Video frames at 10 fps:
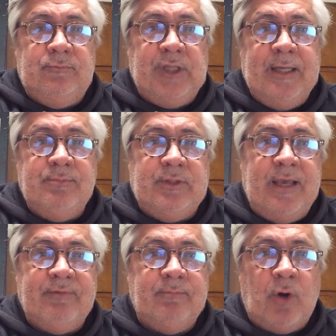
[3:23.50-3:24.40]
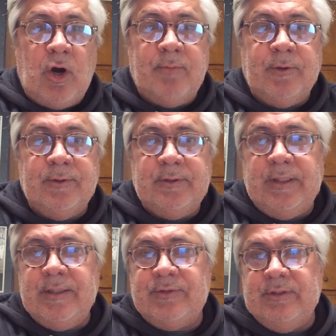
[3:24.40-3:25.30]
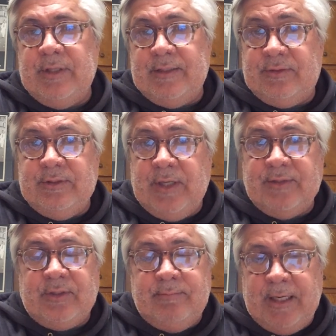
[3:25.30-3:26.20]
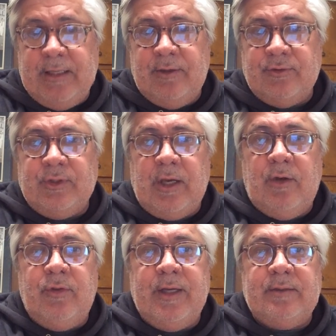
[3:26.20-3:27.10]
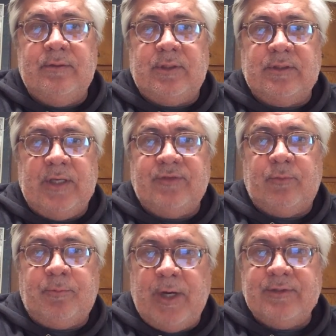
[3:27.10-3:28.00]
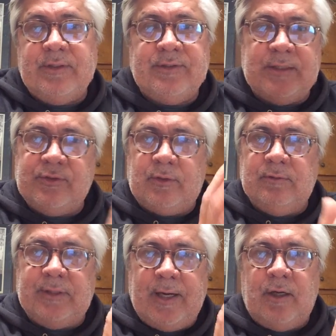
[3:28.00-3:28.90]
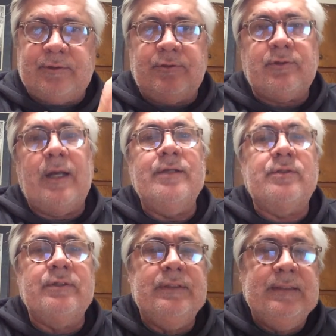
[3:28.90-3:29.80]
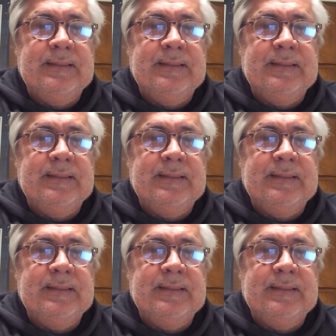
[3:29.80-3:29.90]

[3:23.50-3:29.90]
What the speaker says: James David Barber has suggested many years ago that successful presidents had certain character traits